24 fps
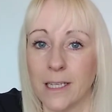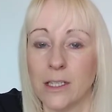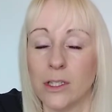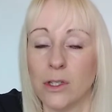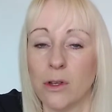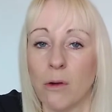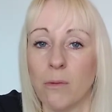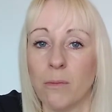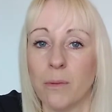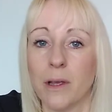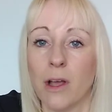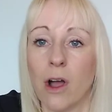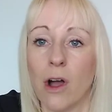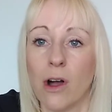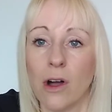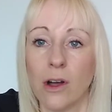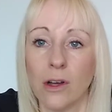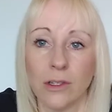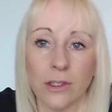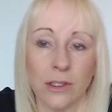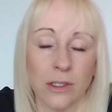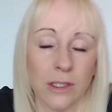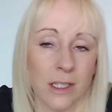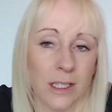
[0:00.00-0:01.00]
Don't be
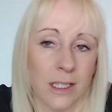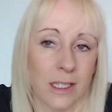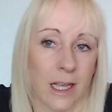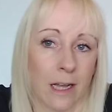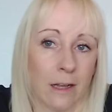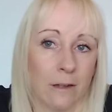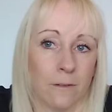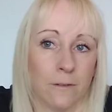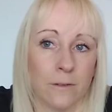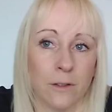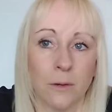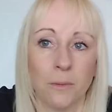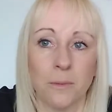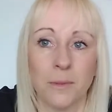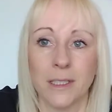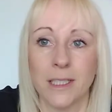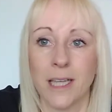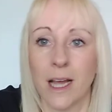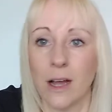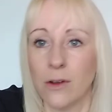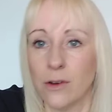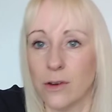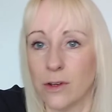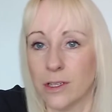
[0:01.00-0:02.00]
hard on yourself. Don't be
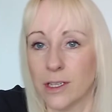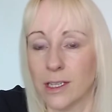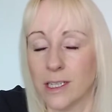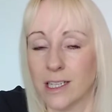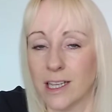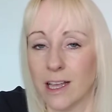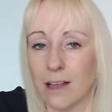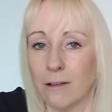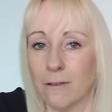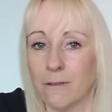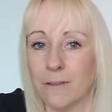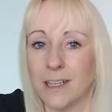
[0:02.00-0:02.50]
down on yourself.